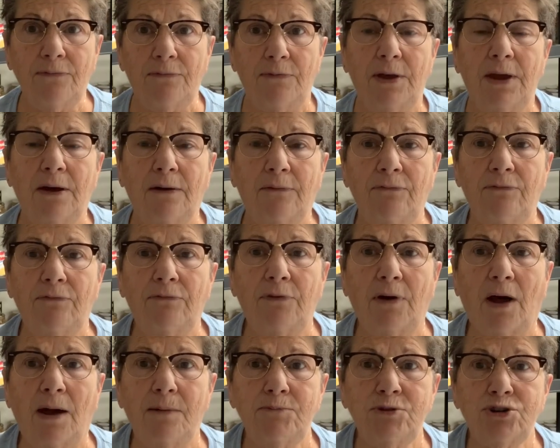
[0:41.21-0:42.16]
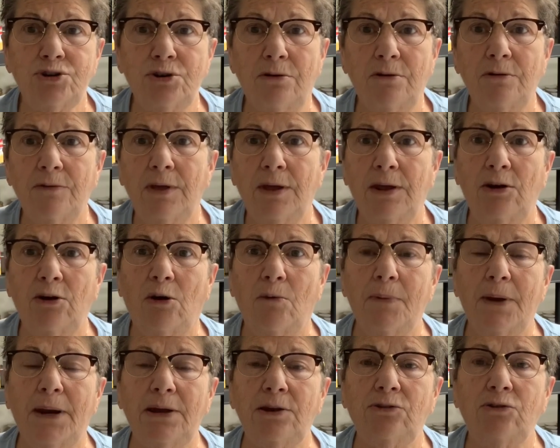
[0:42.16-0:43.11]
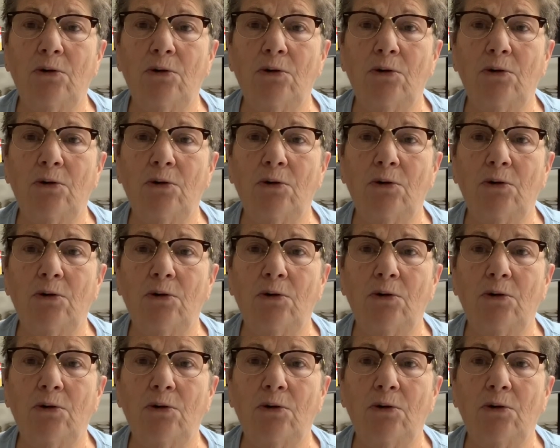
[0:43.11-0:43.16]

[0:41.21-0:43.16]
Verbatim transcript: if I'm sure that nobody's